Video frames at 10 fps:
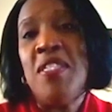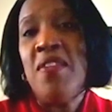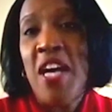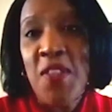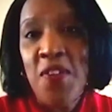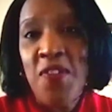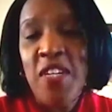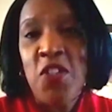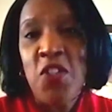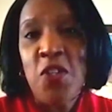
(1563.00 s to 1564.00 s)
of other
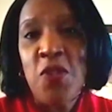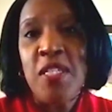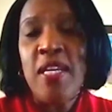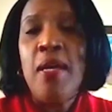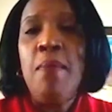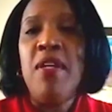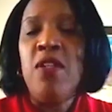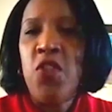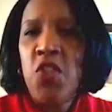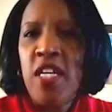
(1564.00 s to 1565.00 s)
features. But
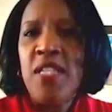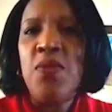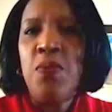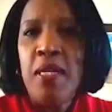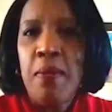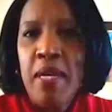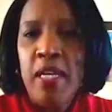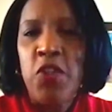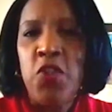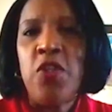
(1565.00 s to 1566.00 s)
you just want to
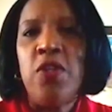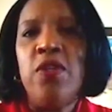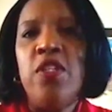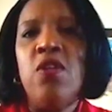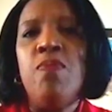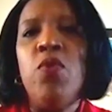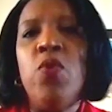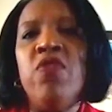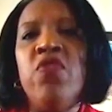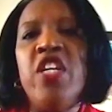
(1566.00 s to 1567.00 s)
make sure you're
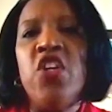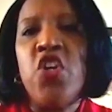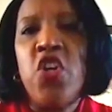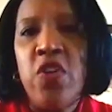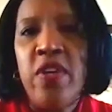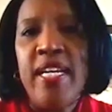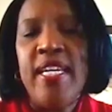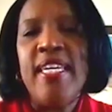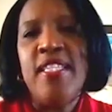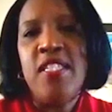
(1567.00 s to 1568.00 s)
more
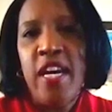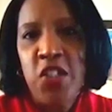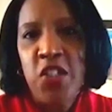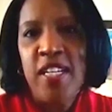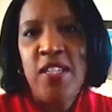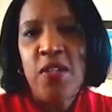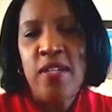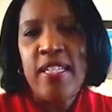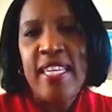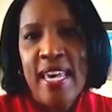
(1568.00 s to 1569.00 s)
reoccurring in touching
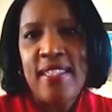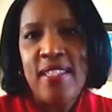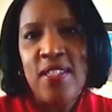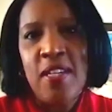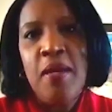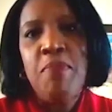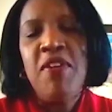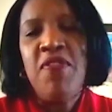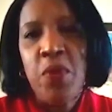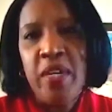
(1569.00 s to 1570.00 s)
your guests
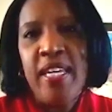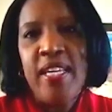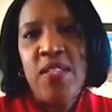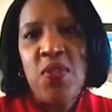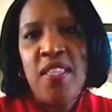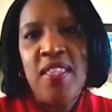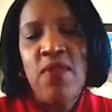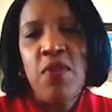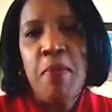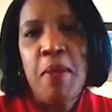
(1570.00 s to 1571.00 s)
beforehand so that they
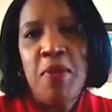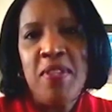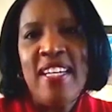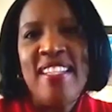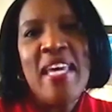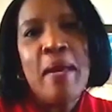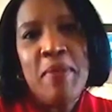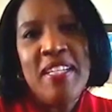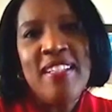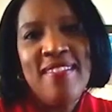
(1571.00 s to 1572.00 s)
remember that it's happening.